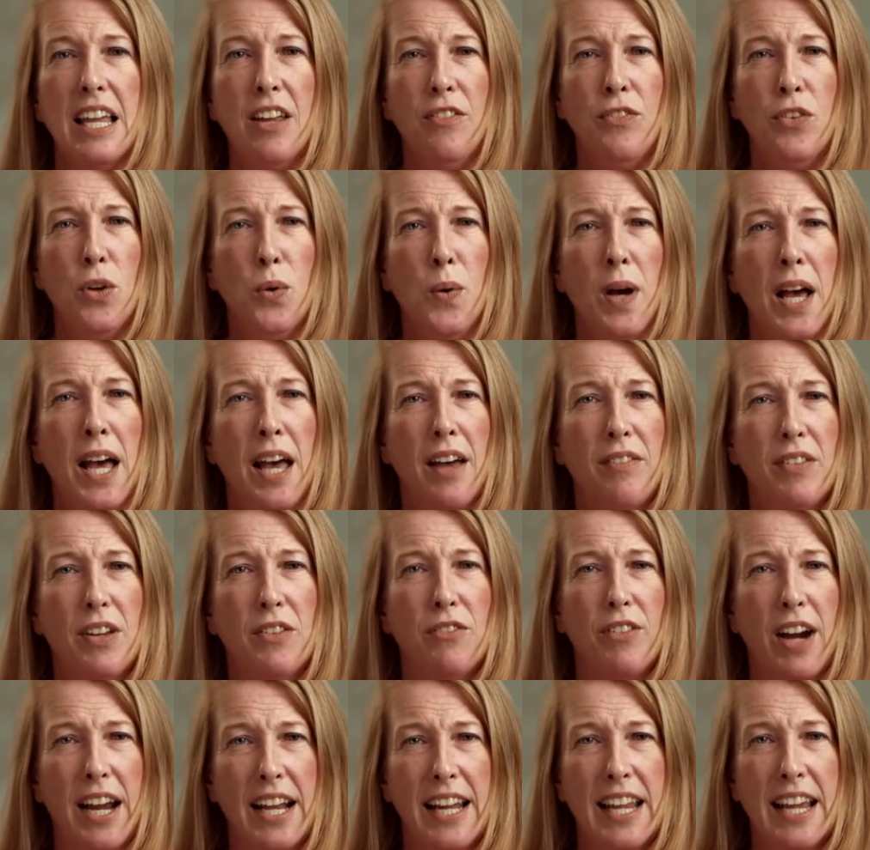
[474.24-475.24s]
If you are
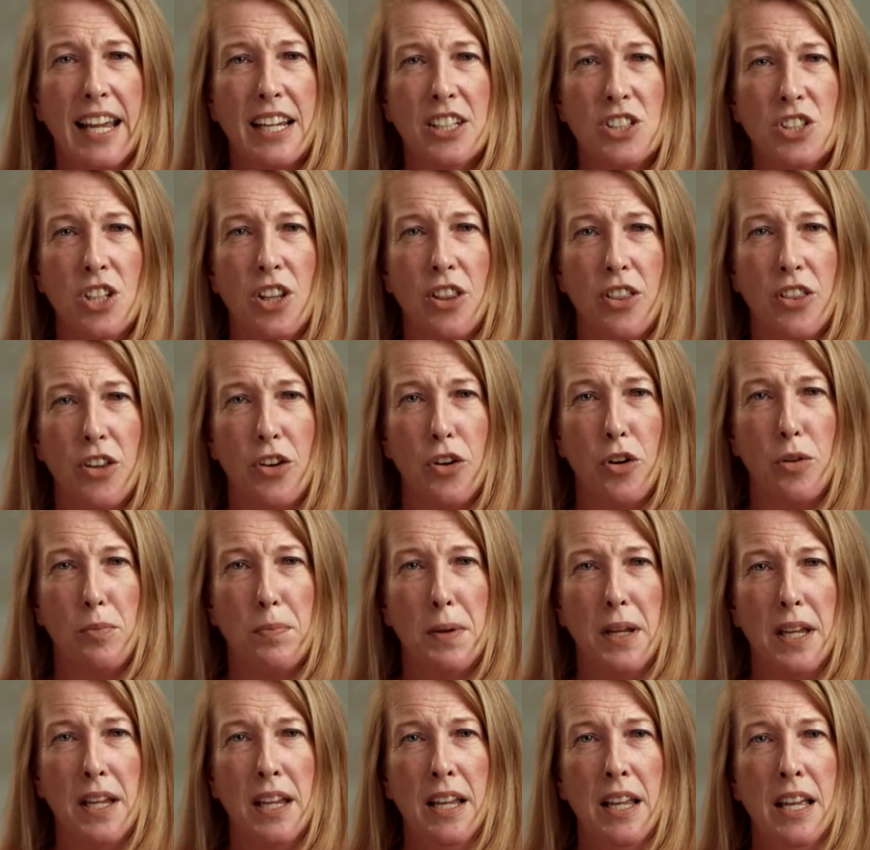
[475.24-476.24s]
having radiation
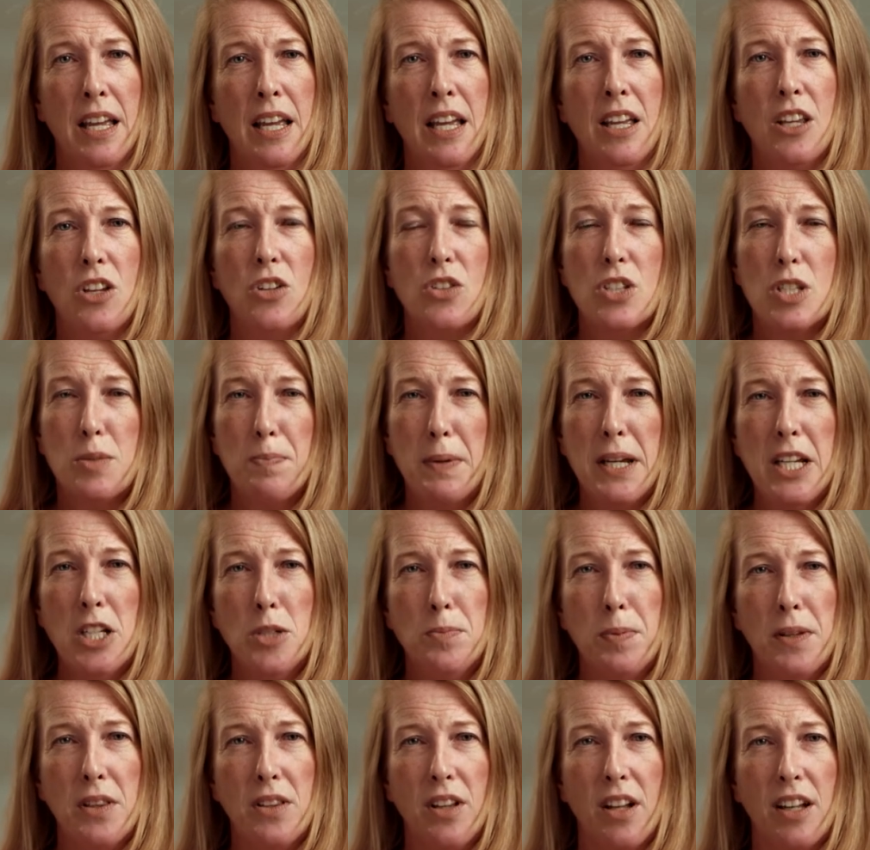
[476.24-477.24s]
therapy, your
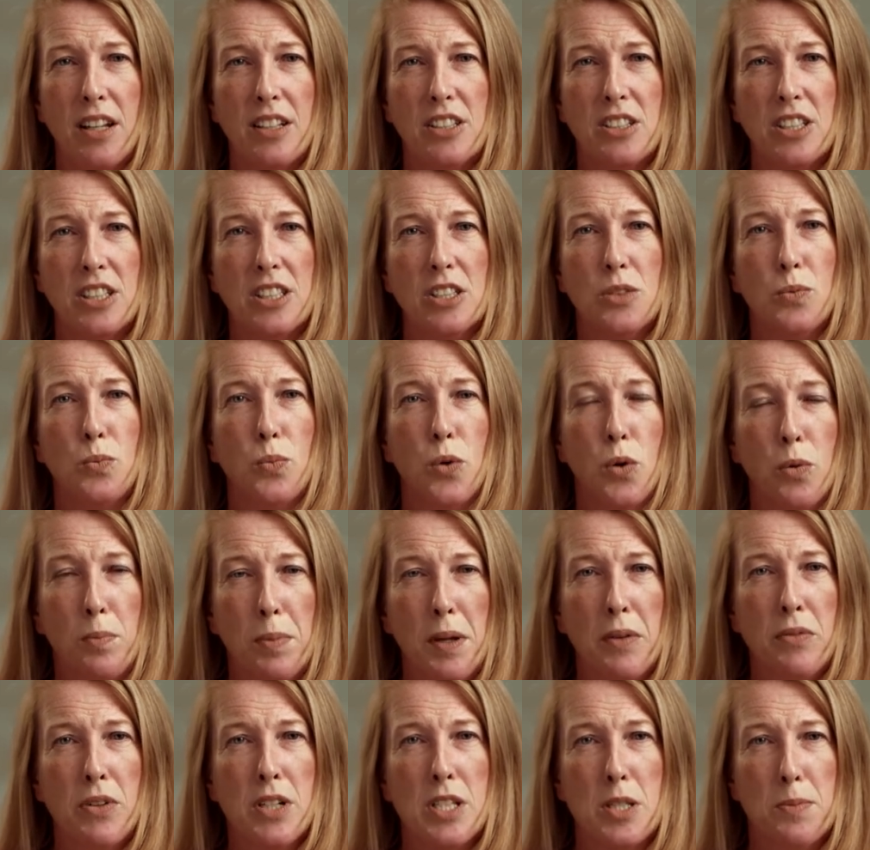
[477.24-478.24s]
speech pathologist will
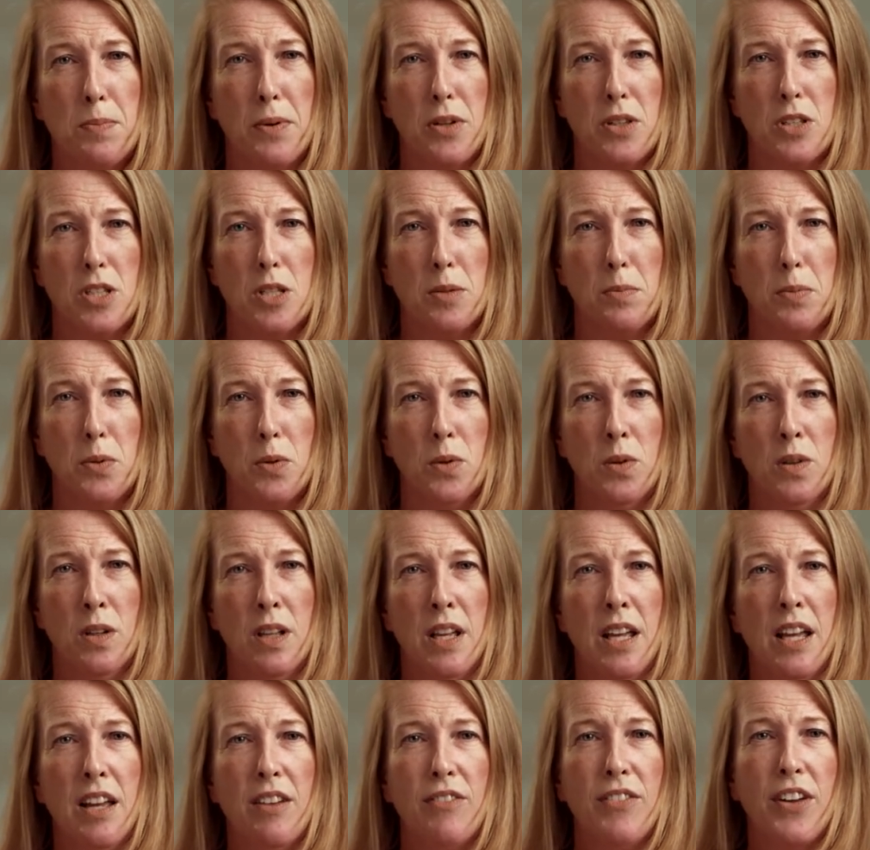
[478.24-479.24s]
be responsible
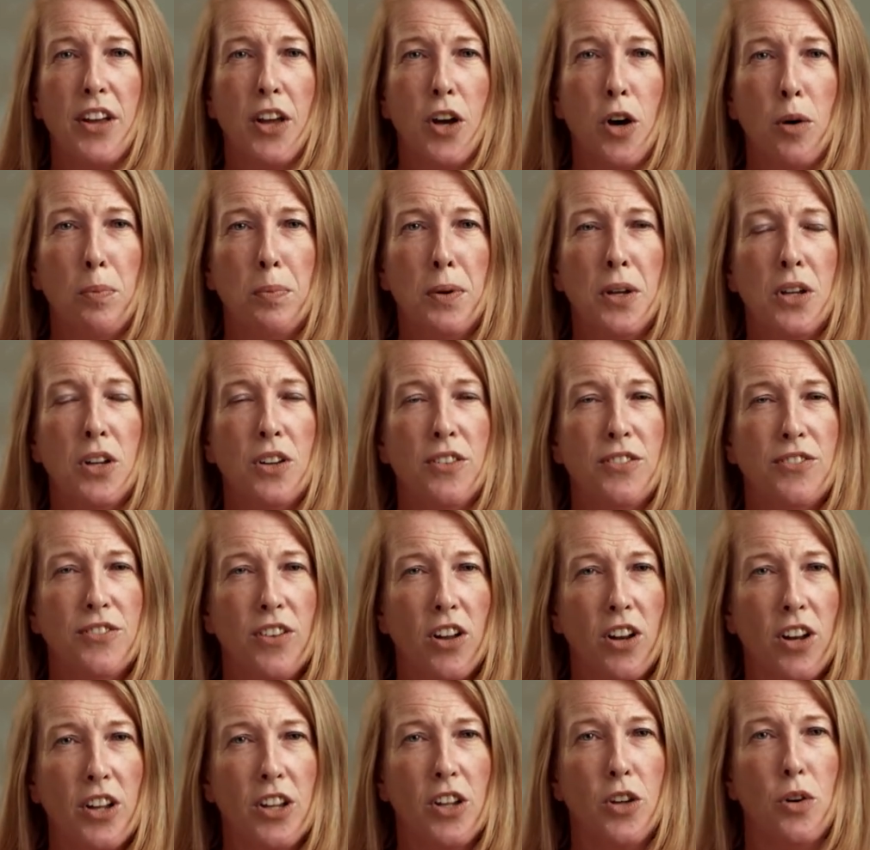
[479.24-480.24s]
for helping you
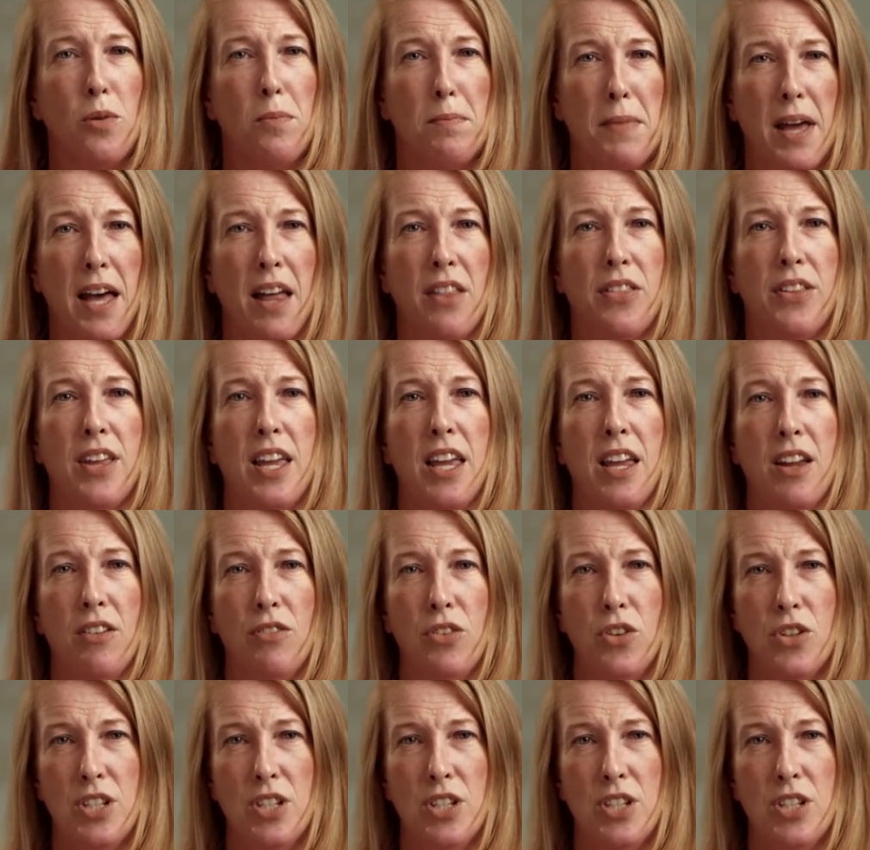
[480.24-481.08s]
follow your mouth care